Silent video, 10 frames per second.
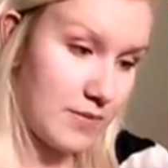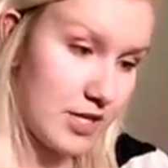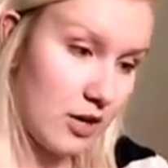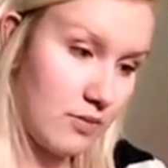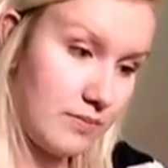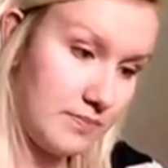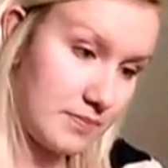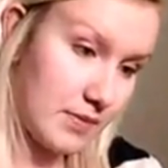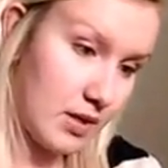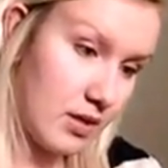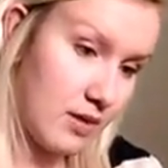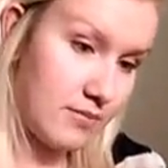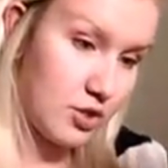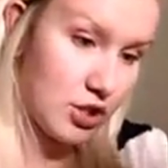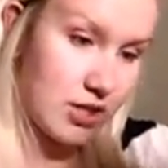So
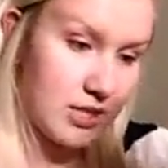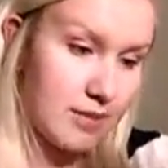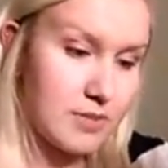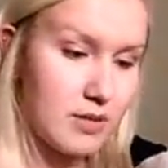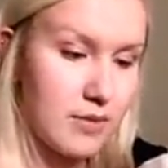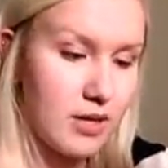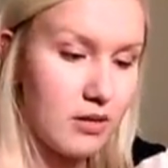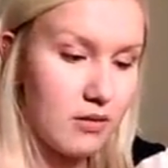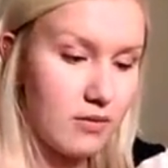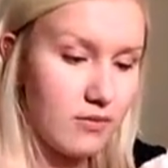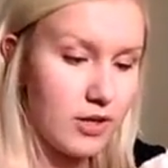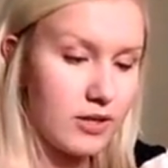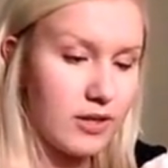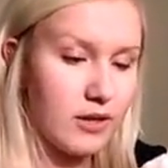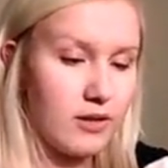just going to dip some in
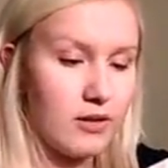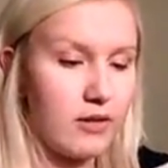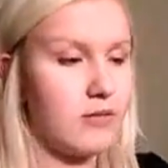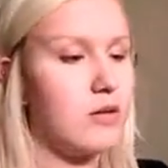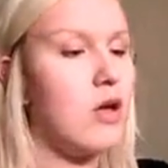right there,